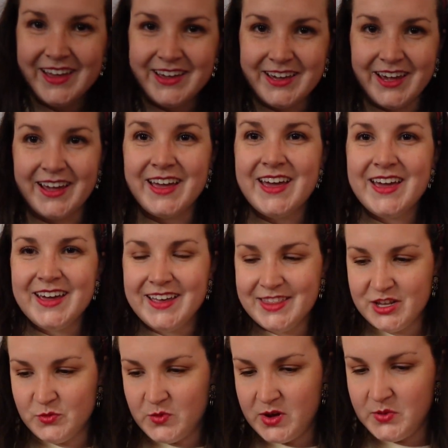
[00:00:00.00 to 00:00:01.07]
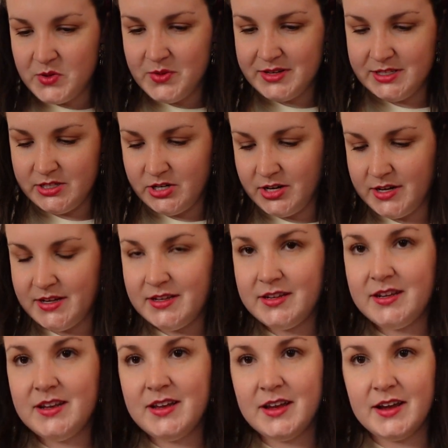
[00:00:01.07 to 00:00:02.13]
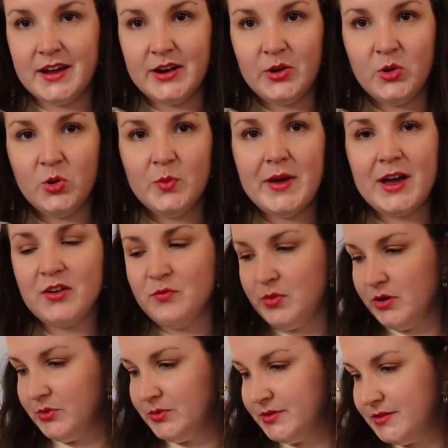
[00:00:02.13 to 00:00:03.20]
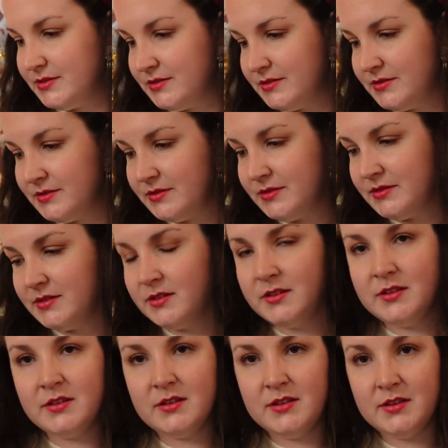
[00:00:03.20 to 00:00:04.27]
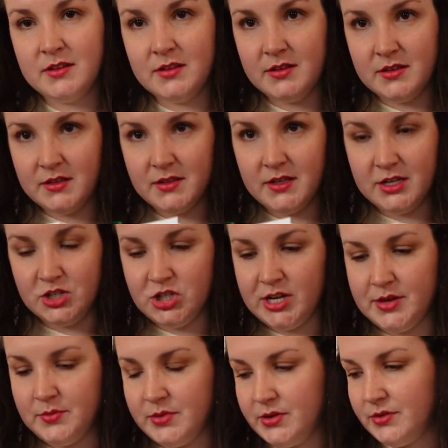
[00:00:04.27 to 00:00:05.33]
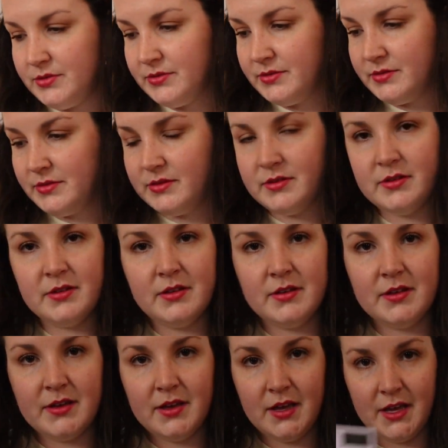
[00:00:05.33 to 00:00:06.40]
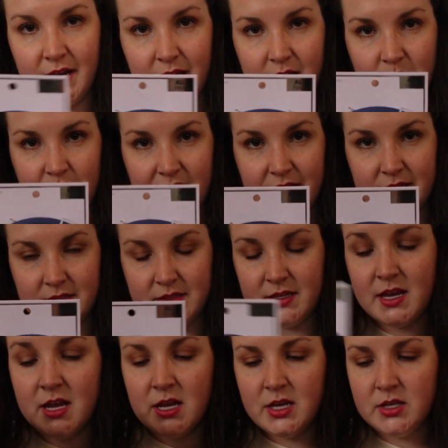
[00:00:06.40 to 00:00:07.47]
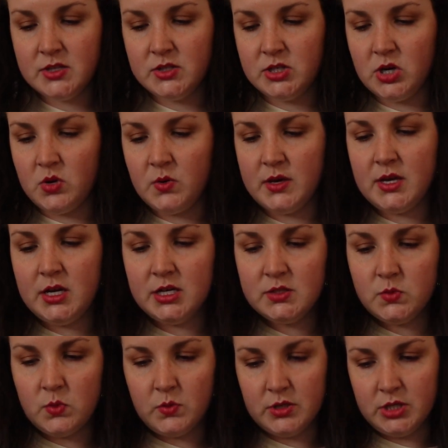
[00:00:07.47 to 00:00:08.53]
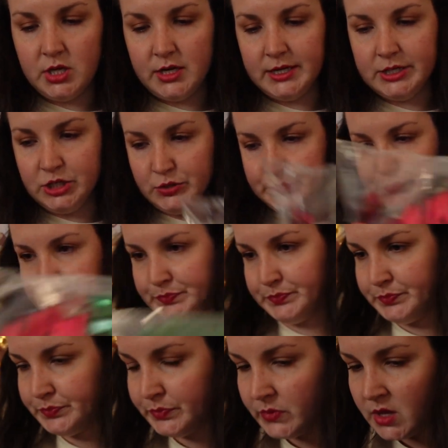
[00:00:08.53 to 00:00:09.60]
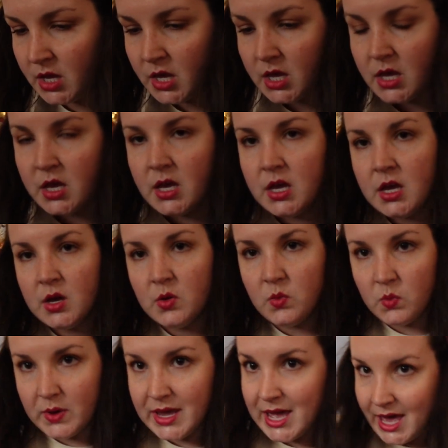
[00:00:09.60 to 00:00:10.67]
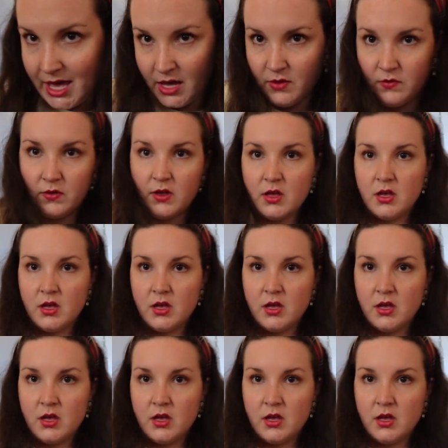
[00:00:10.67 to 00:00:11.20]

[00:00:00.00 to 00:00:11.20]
Okay, and then why we went to Target. Got a whole bag of bows. And a giant bow. And headbands. So here's what we're gonna do. We have